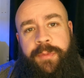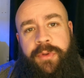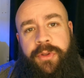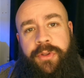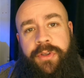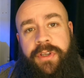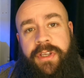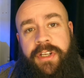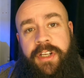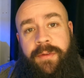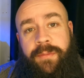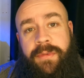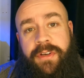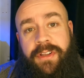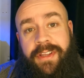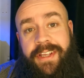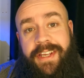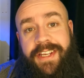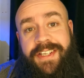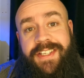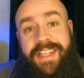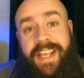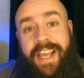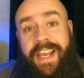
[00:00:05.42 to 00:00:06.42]
going to be looking at my
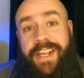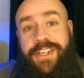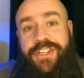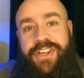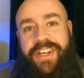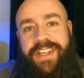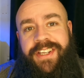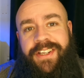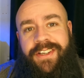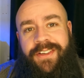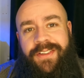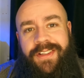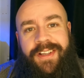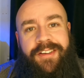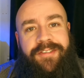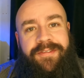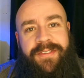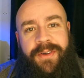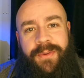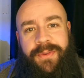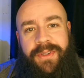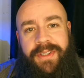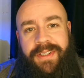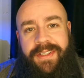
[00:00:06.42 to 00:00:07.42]
latest hitchhiker that I found